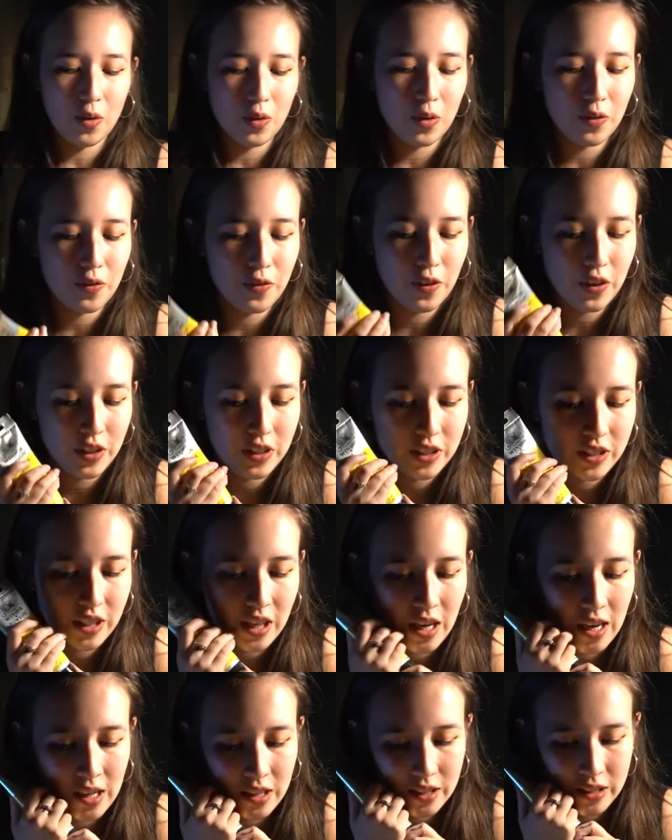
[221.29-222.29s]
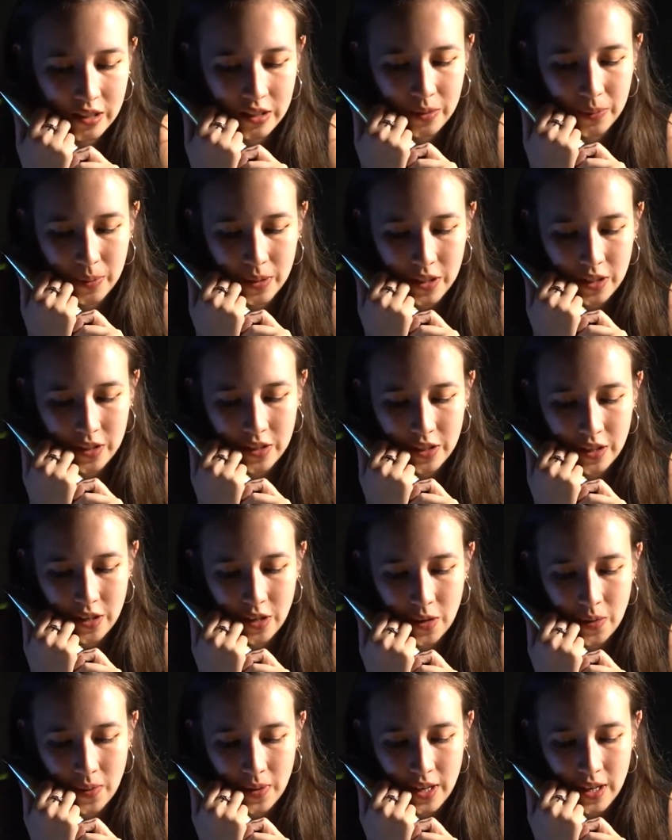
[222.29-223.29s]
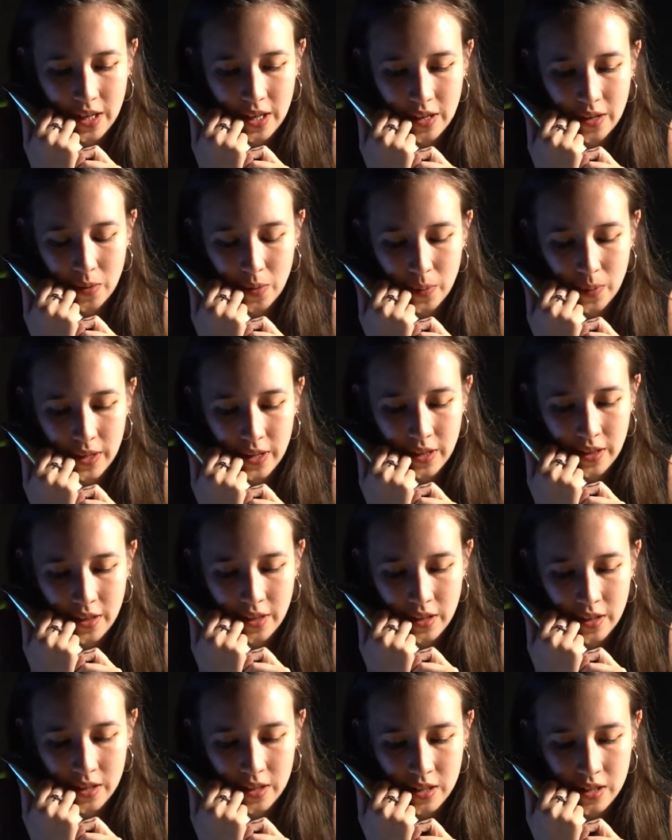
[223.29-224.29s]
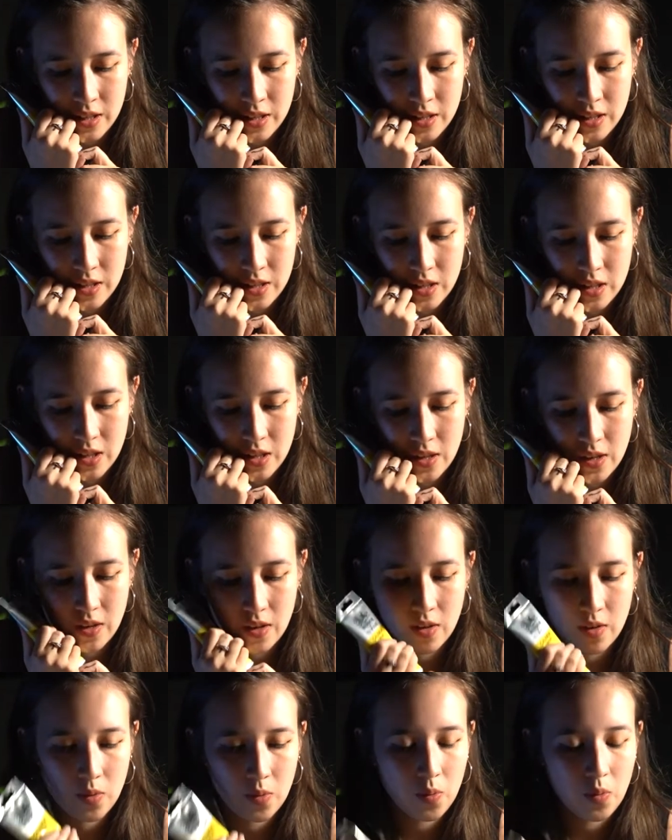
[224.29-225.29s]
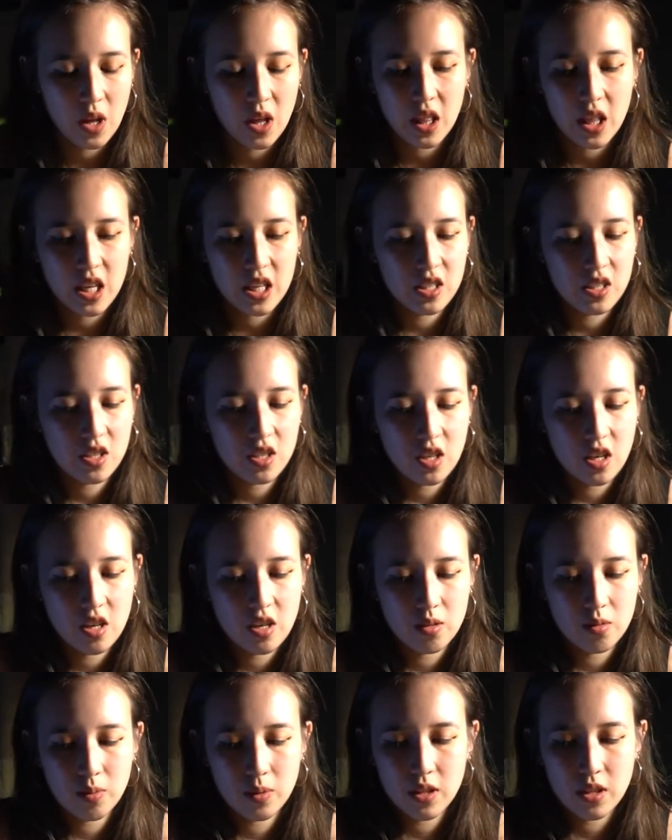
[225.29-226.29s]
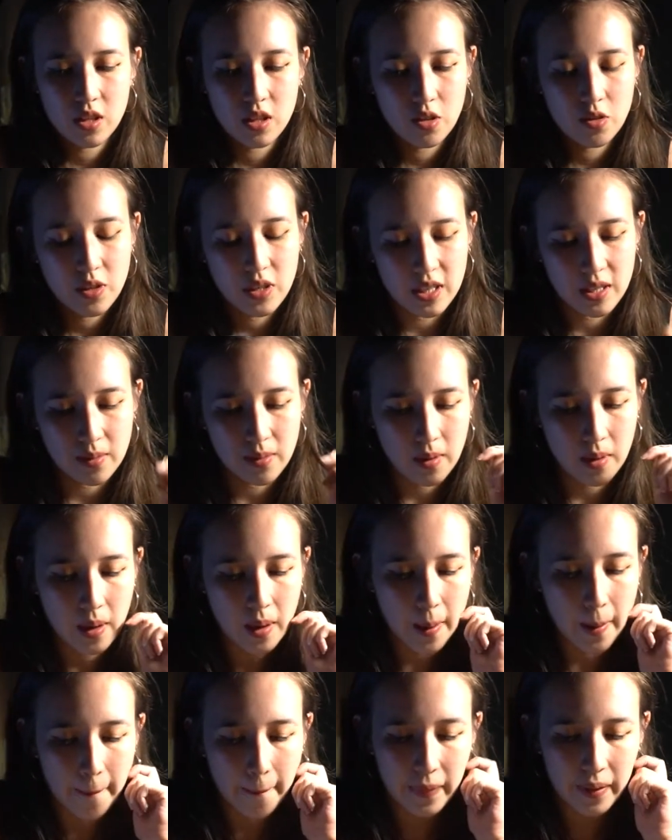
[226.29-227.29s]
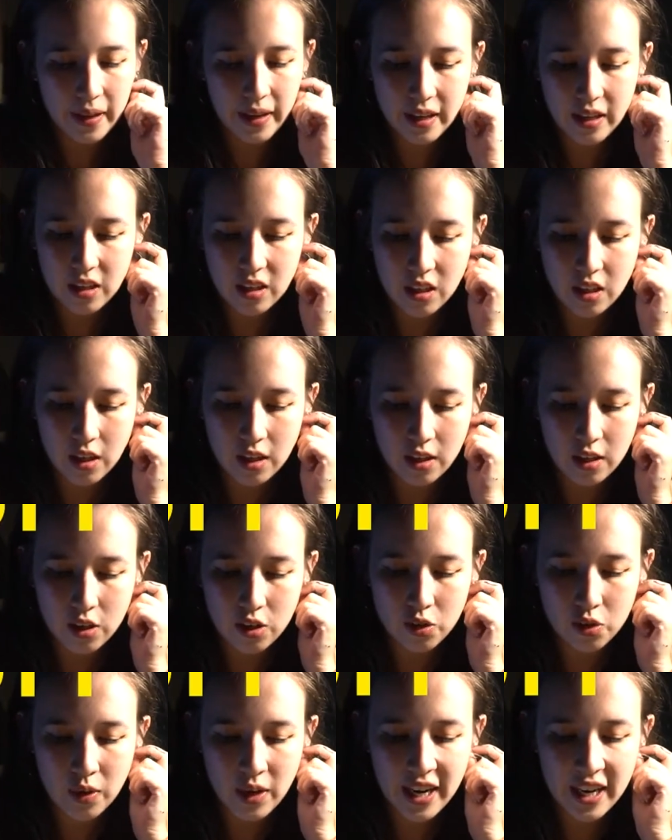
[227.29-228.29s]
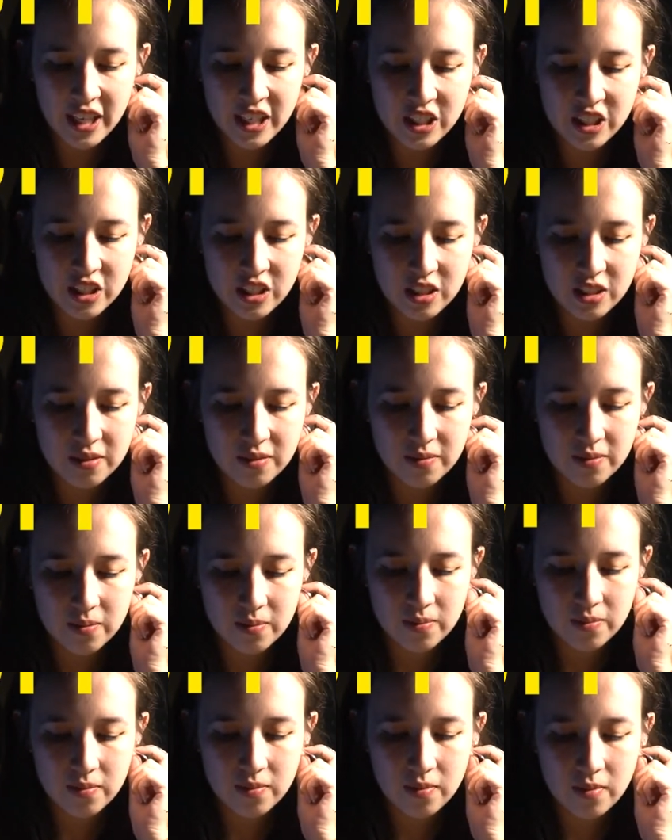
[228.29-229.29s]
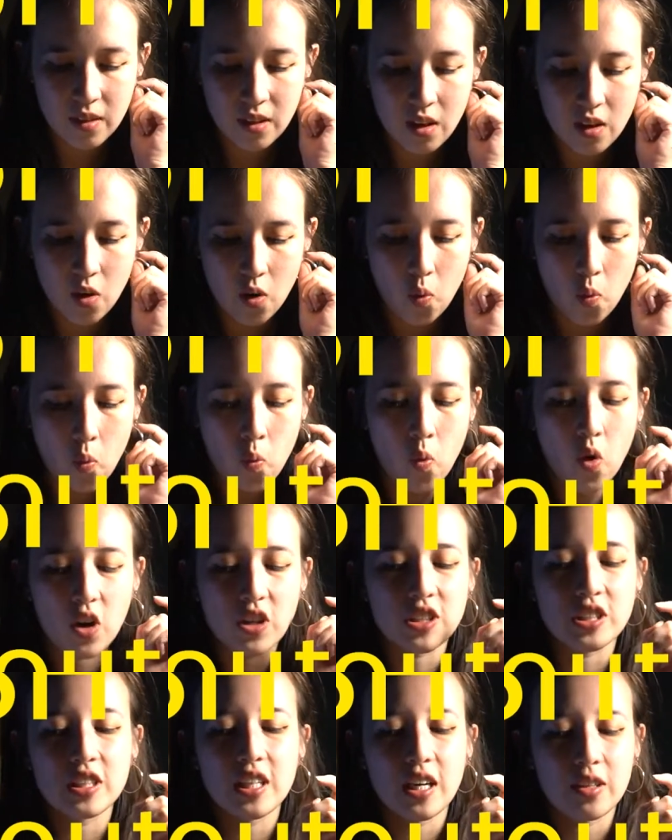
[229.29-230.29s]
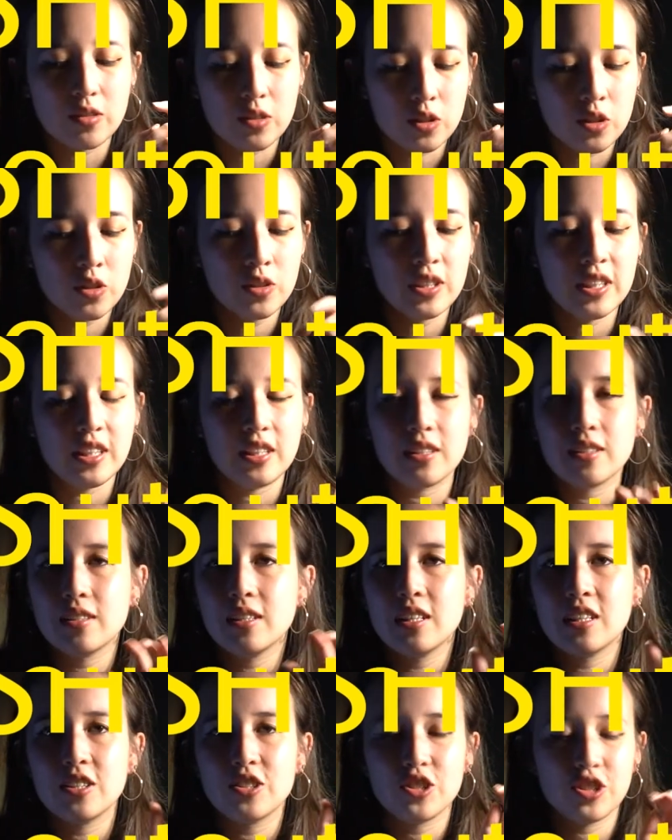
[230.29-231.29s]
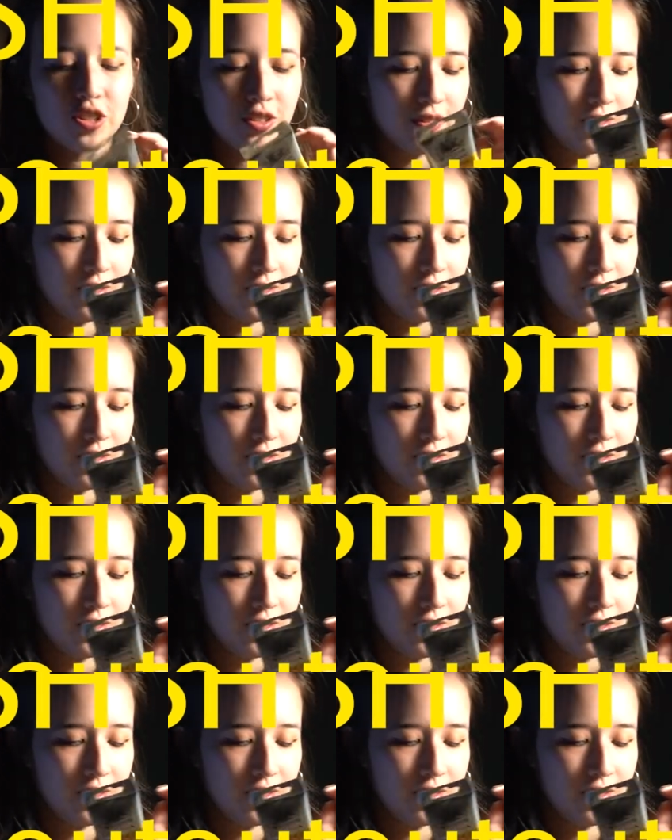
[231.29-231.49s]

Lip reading: the first colors we're going to go in with is, well, let's start with the green, like a grayish washed out greenish.